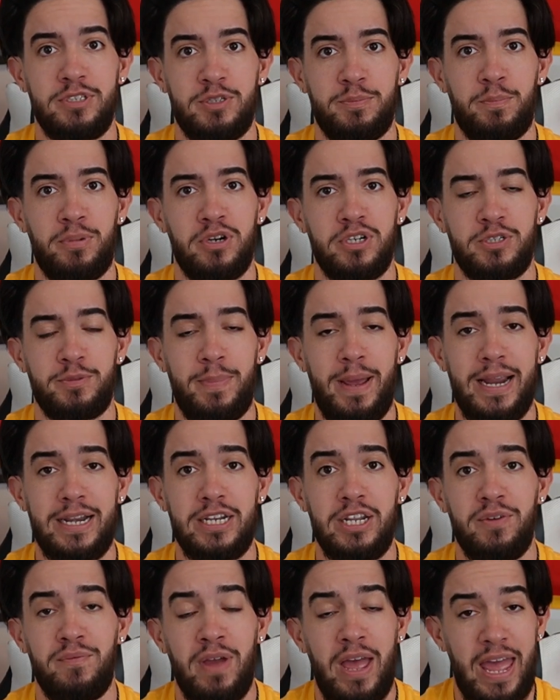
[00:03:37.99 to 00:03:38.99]

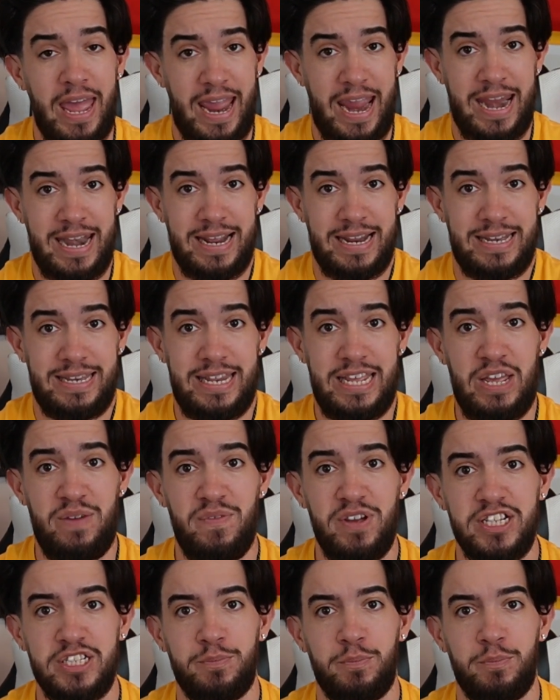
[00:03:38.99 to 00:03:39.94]
perspective and a defense